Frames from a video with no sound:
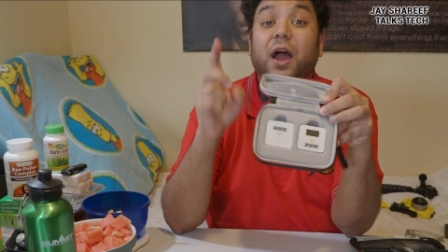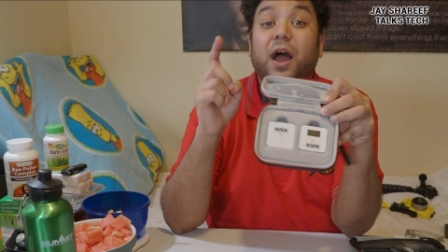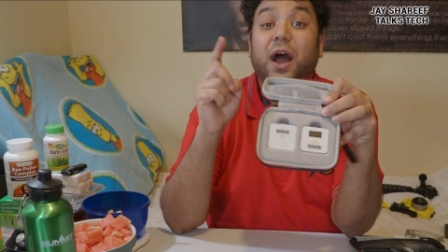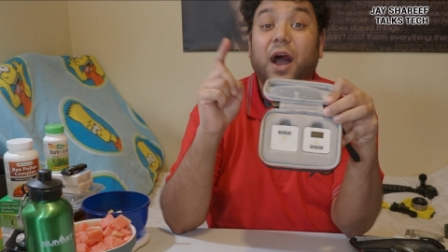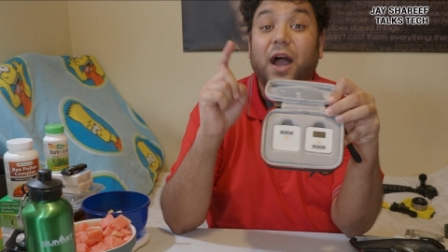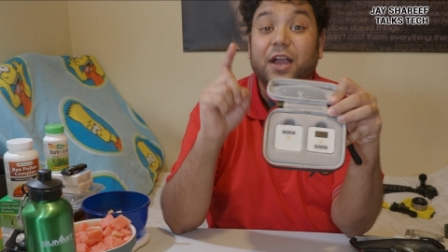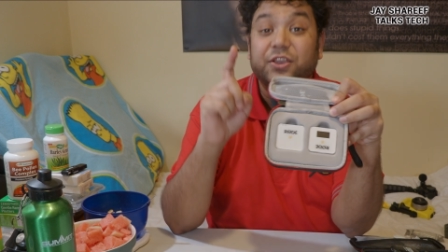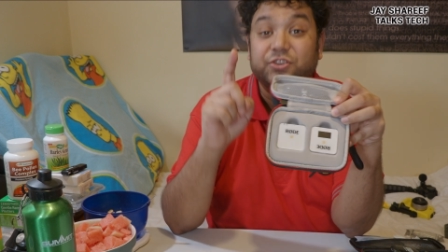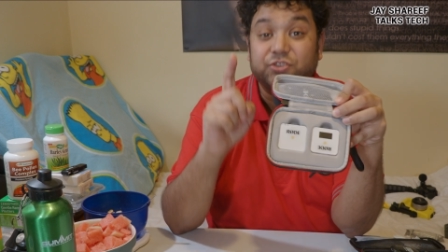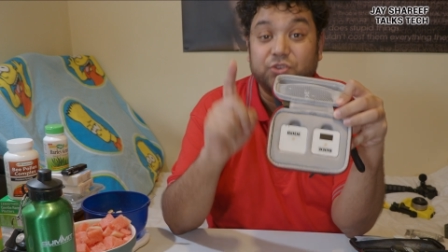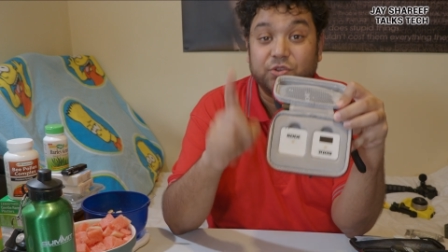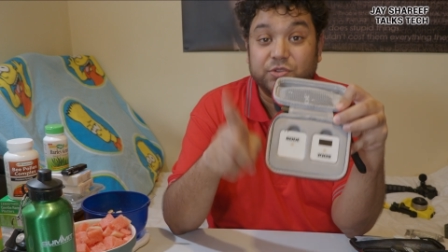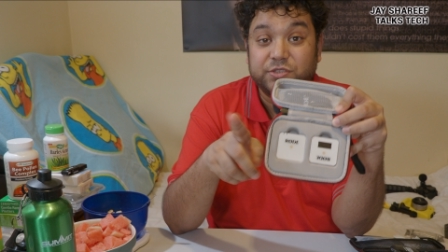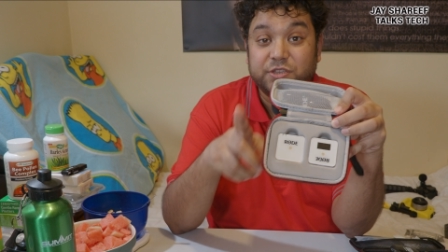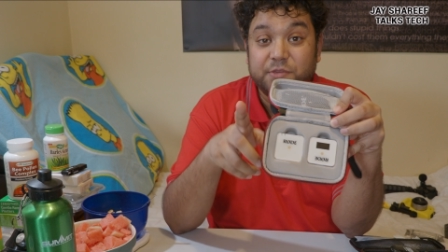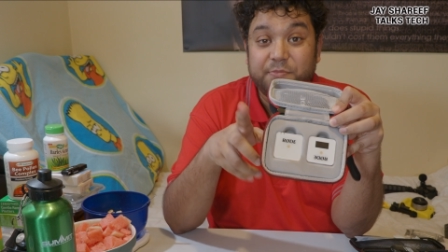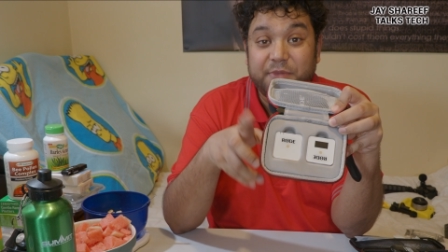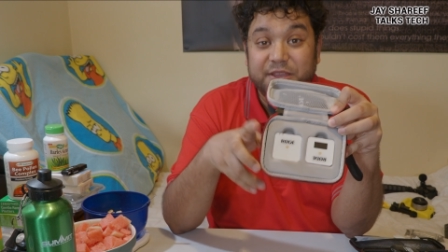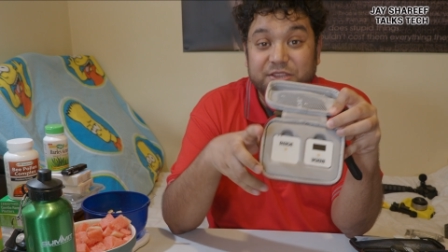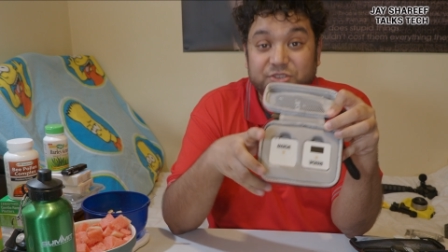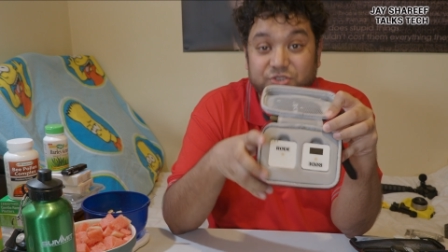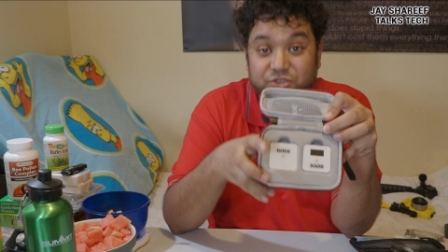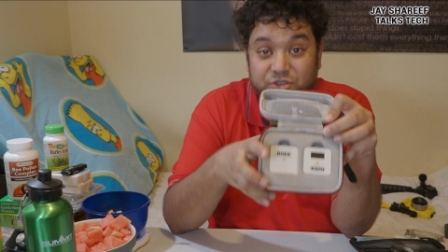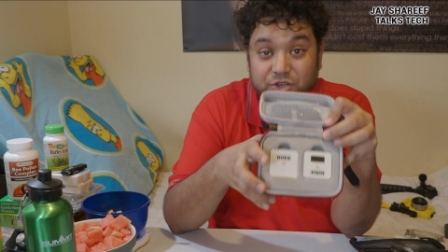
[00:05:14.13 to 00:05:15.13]
I should also
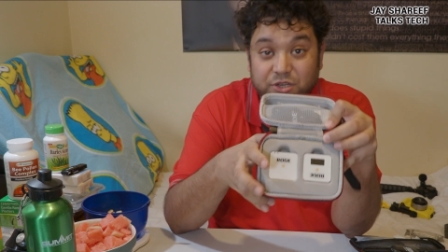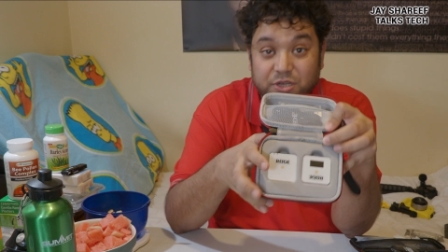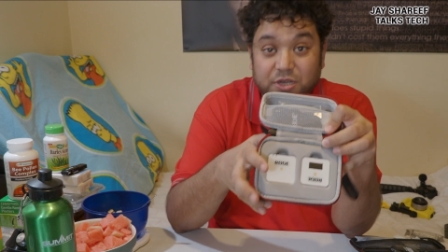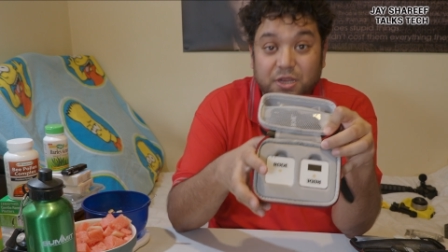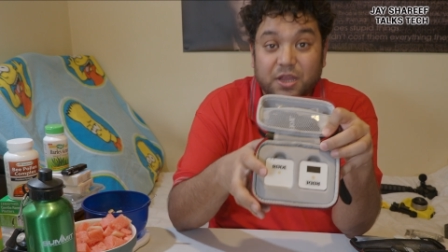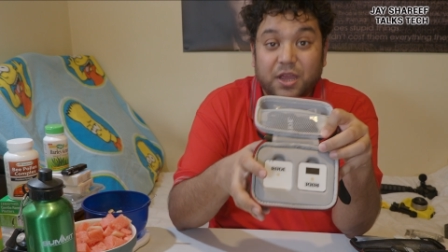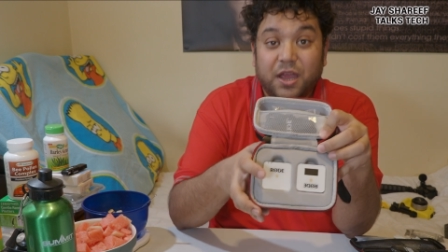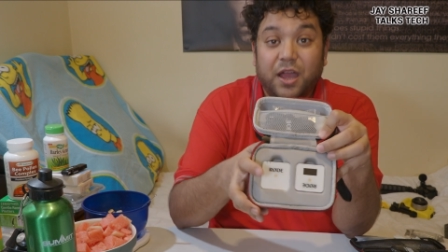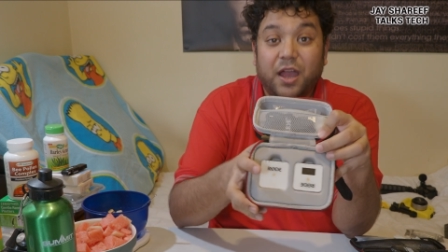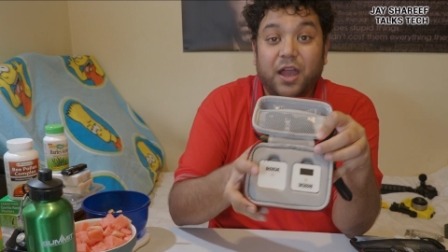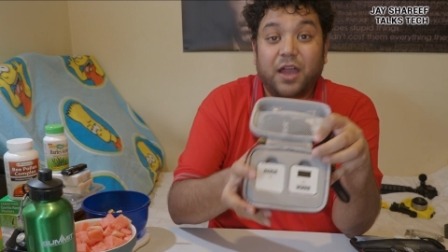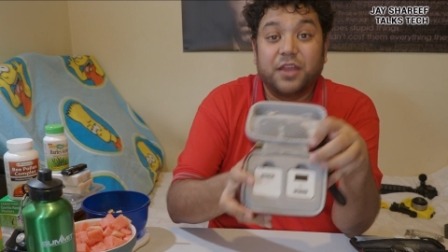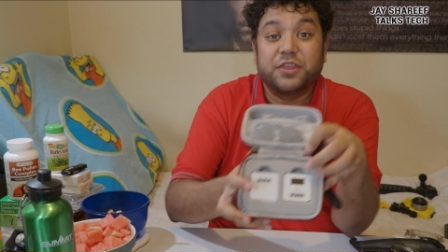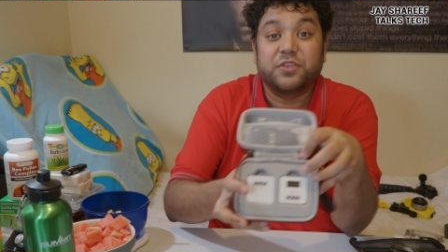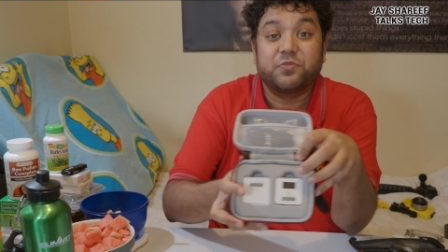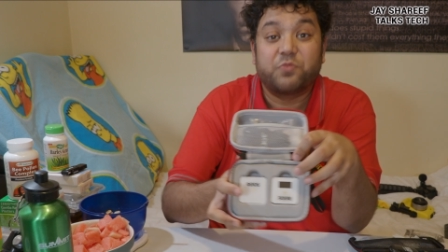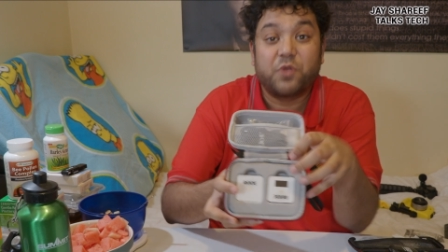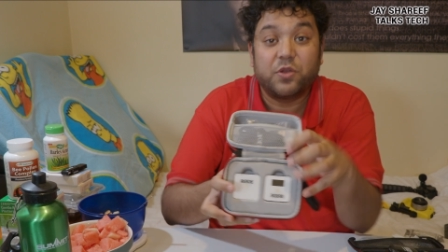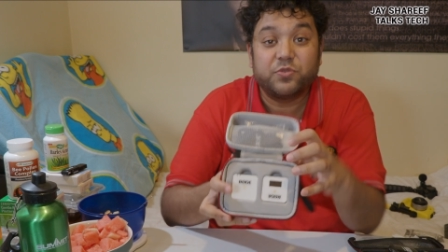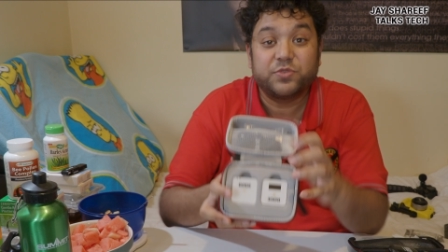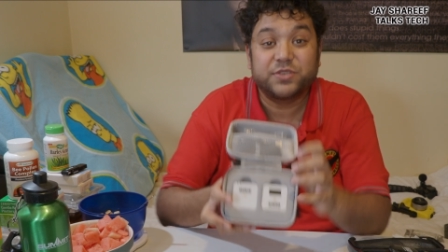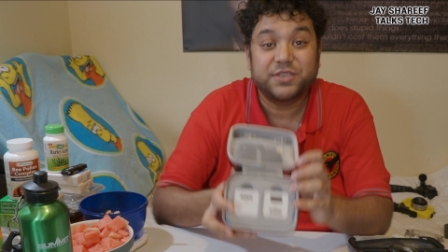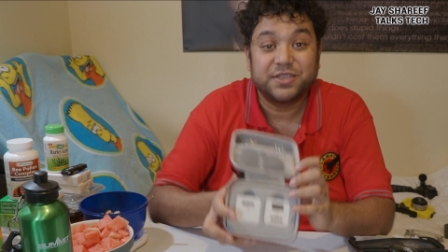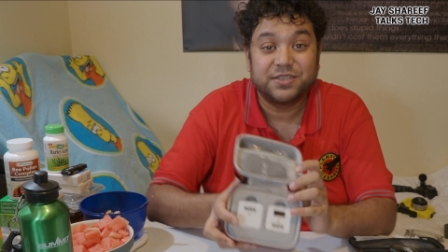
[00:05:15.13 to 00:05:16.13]
mention the
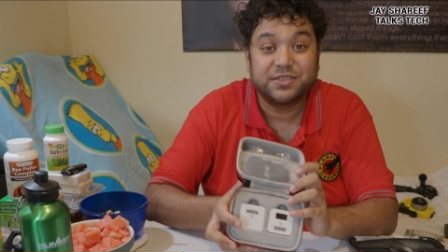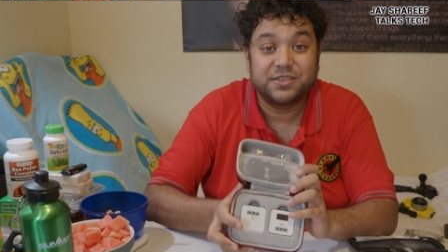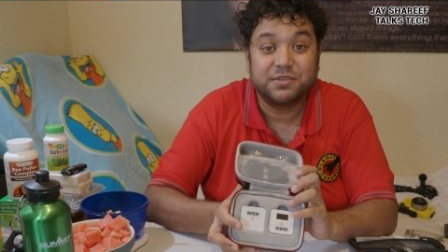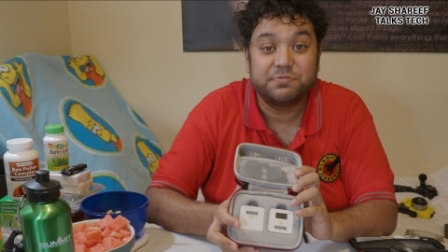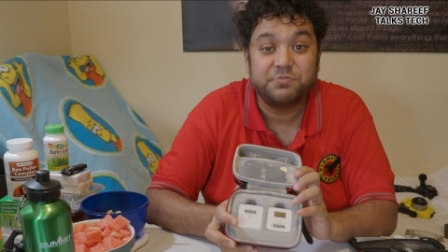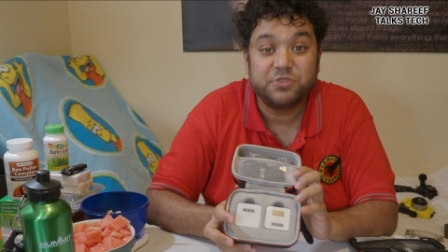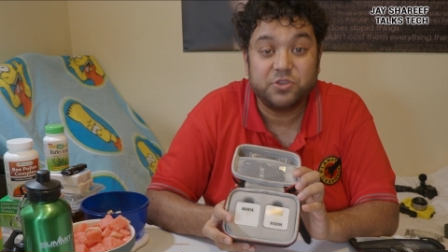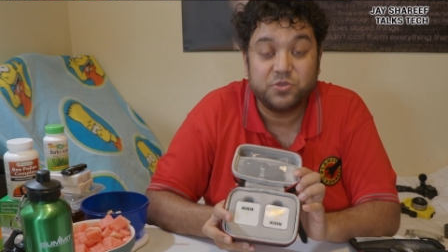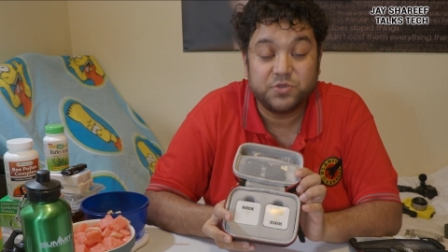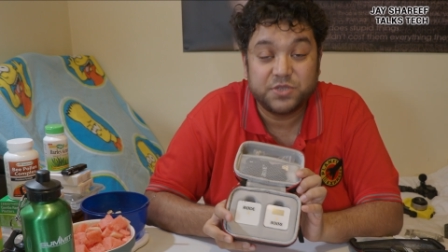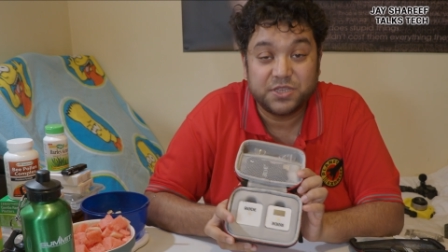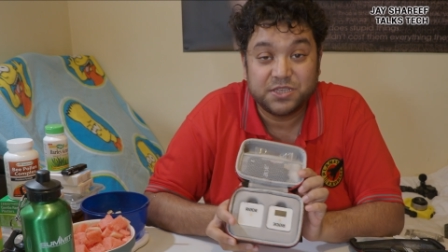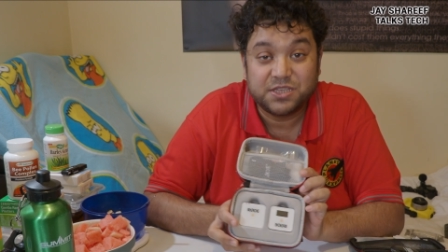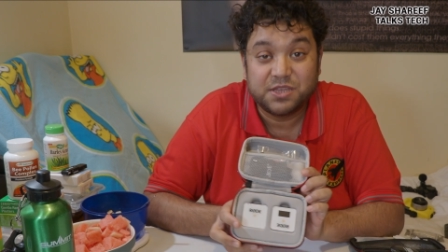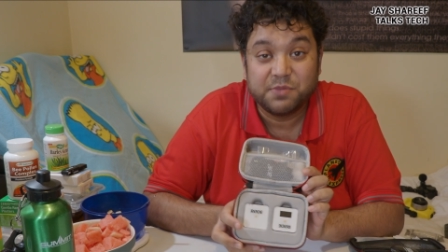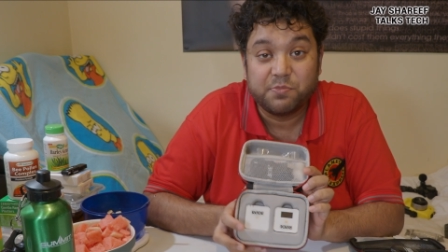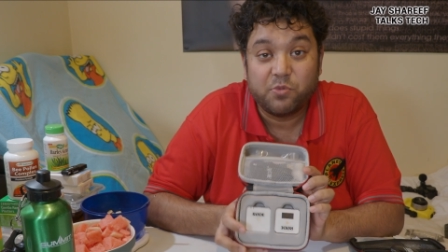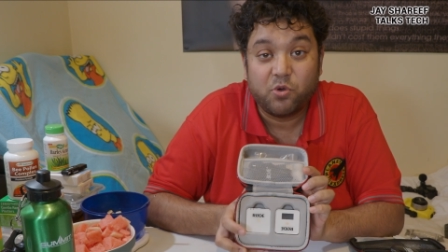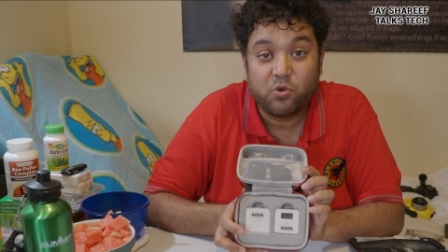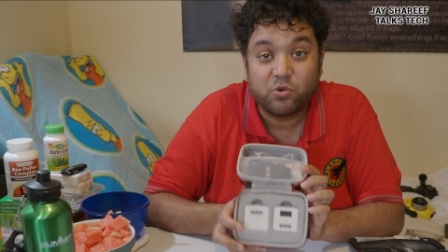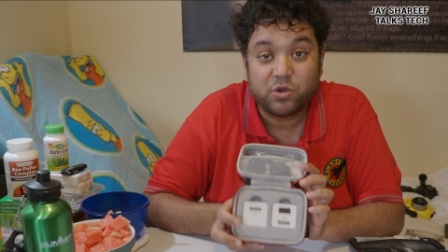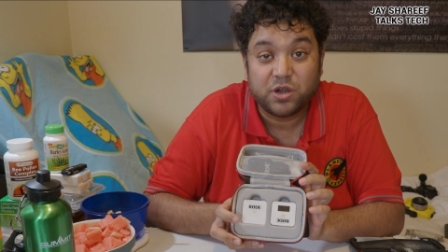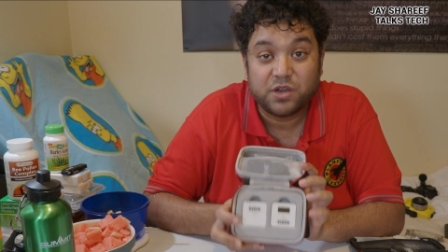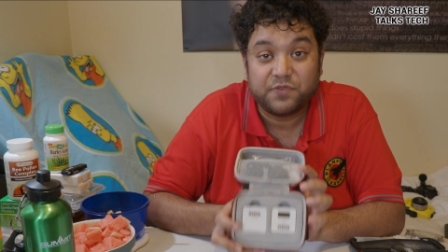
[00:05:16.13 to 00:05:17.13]
RØDE system uses the
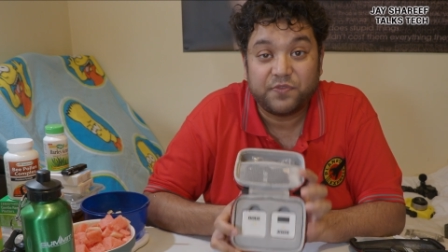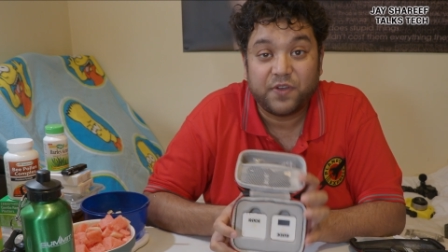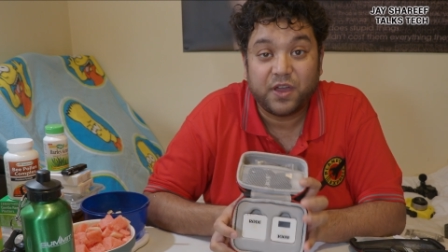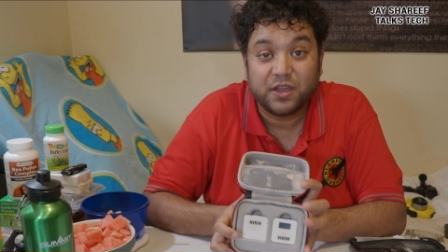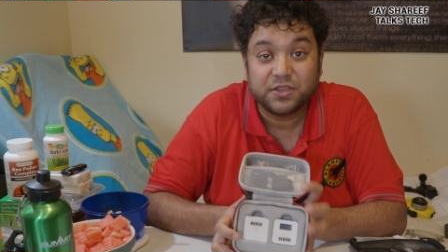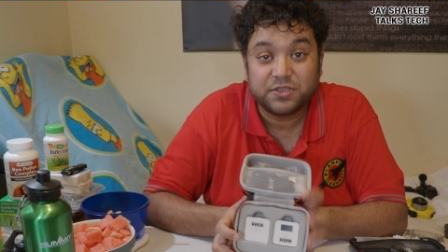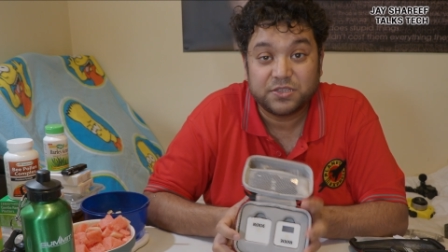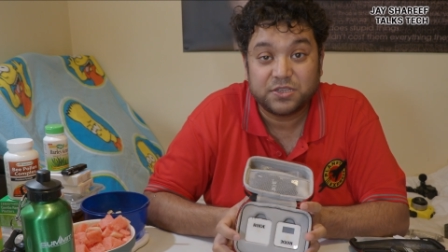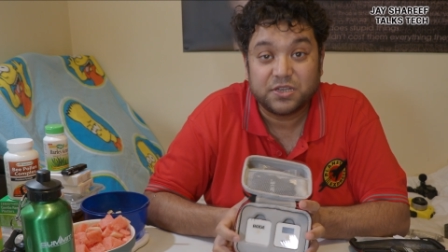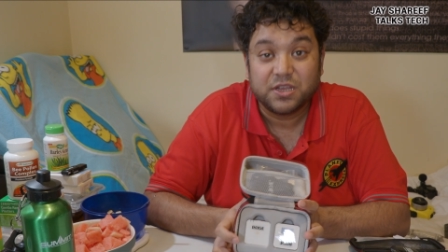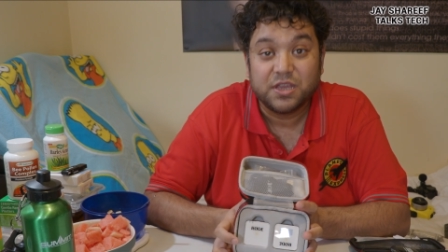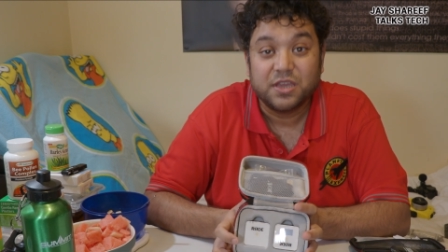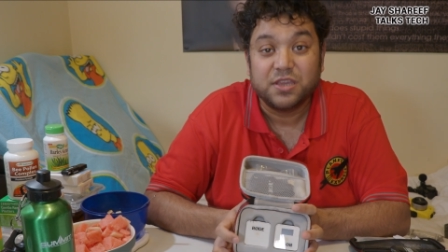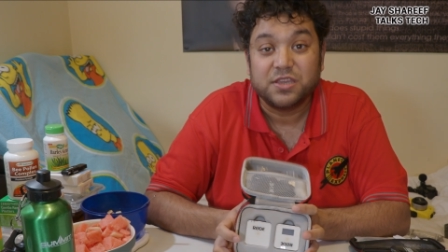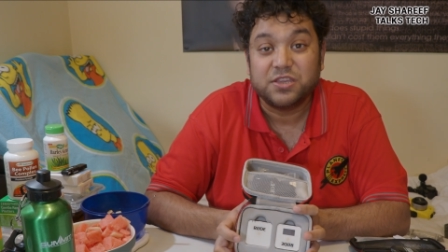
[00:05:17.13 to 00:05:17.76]
more advanced